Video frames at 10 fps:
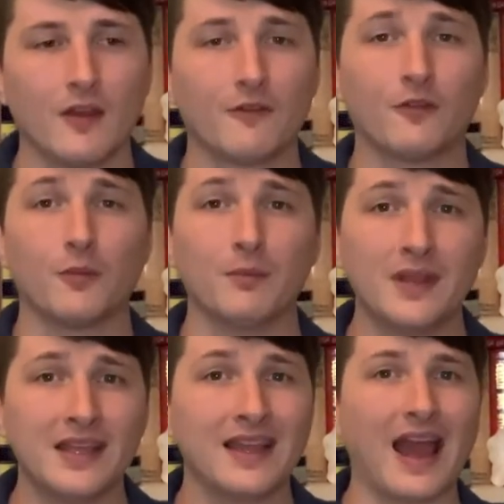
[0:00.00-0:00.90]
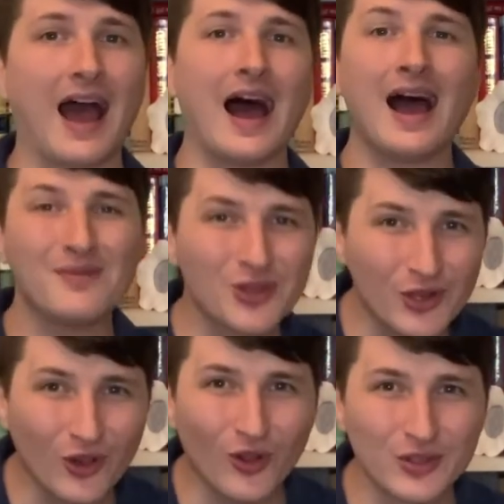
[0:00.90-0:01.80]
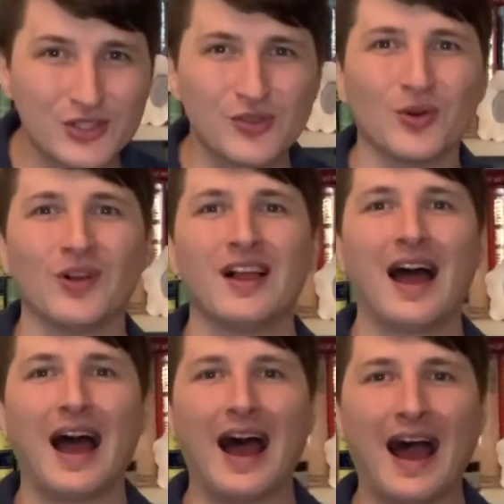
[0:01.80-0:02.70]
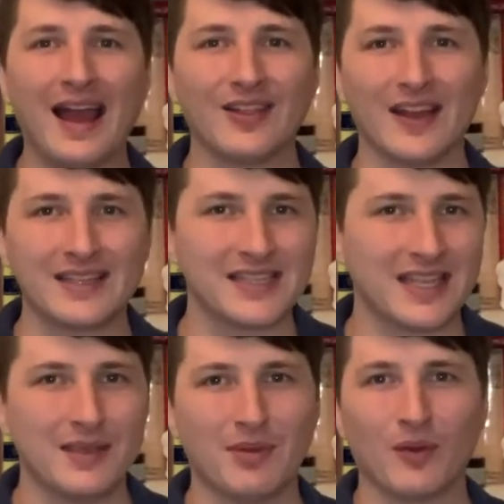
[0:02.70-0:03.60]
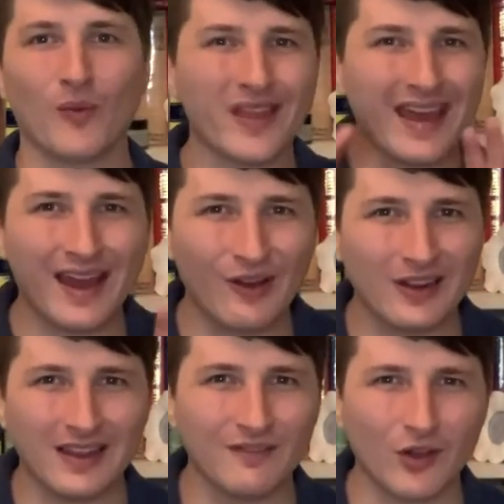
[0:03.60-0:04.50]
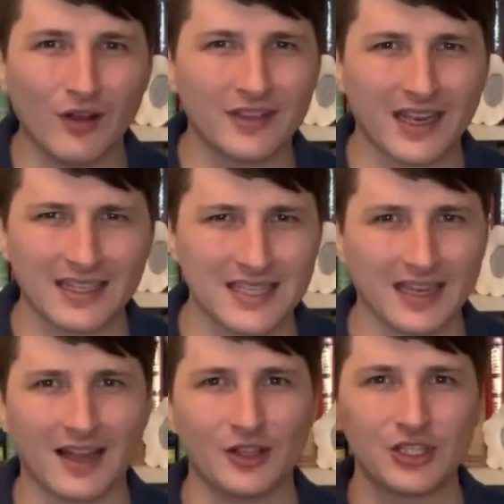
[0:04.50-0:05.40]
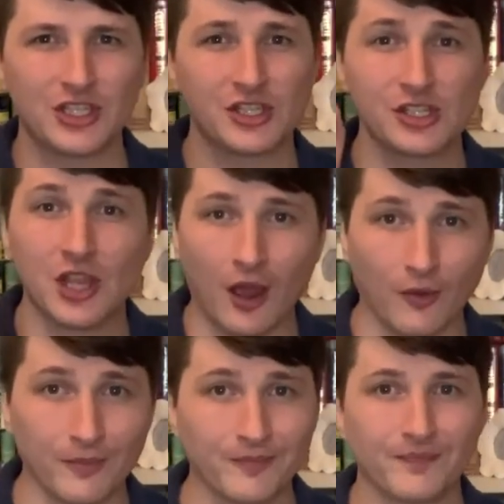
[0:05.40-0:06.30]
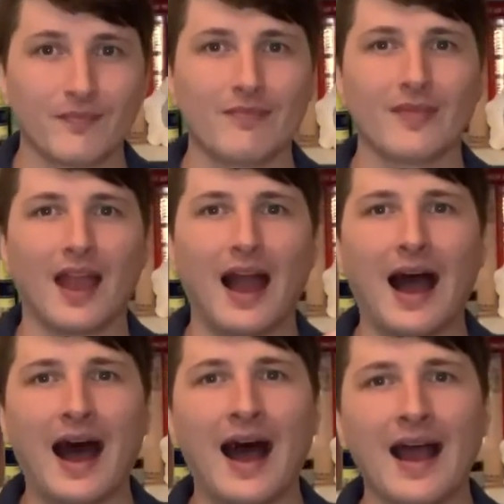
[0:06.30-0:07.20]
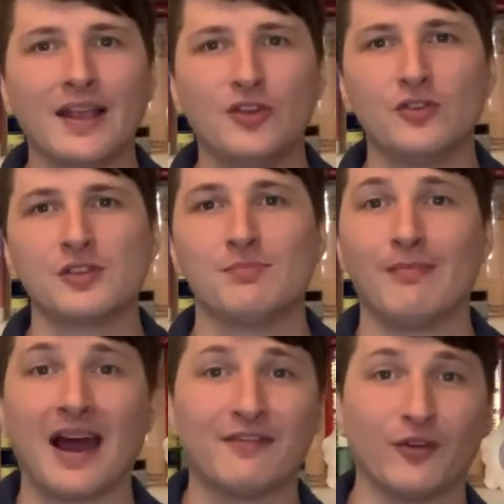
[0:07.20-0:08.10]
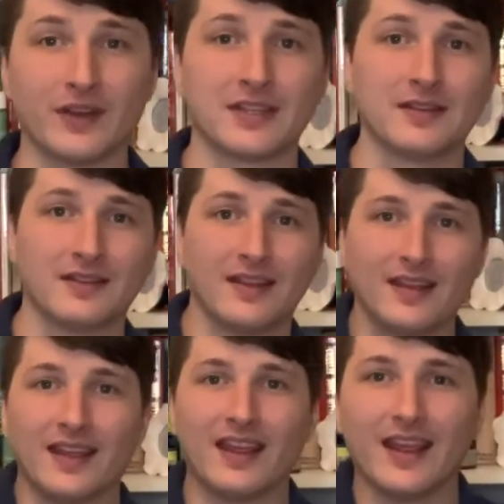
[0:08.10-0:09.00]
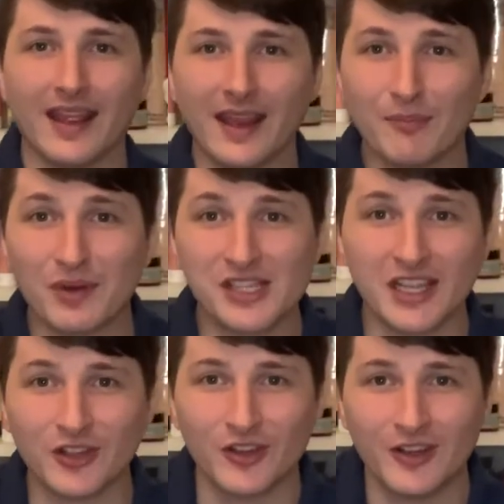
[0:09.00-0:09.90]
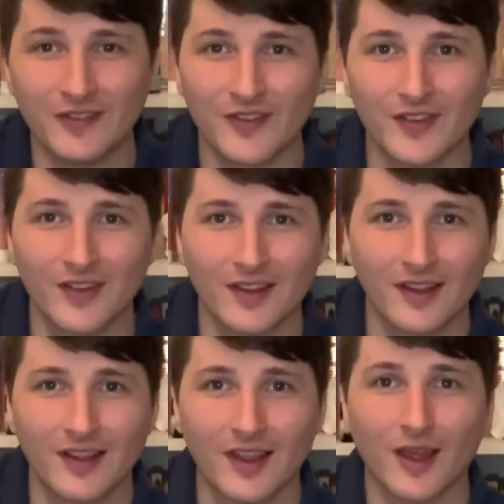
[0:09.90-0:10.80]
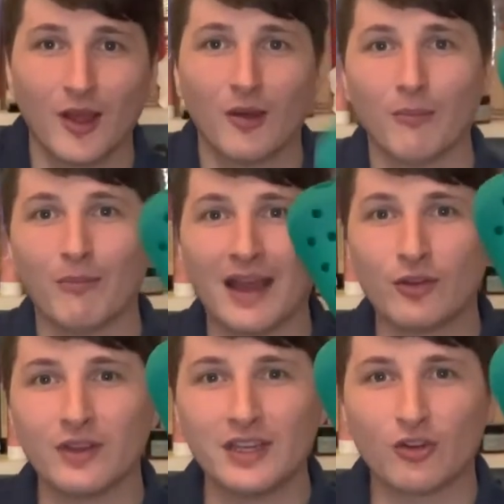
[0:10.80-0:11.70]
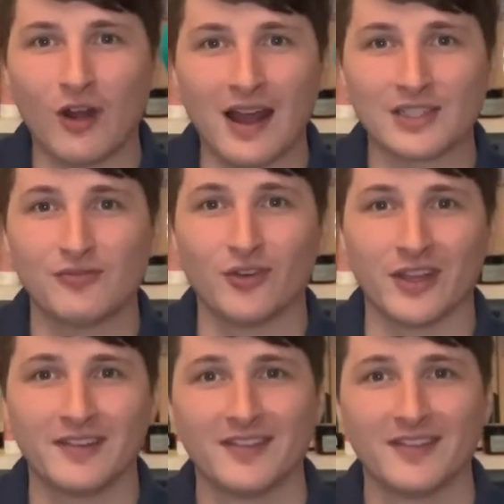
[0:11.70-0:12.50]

For me, I'm a little old school. I like to keep it without involving any technology, so I use my foot. In particular, my green Crocs foot.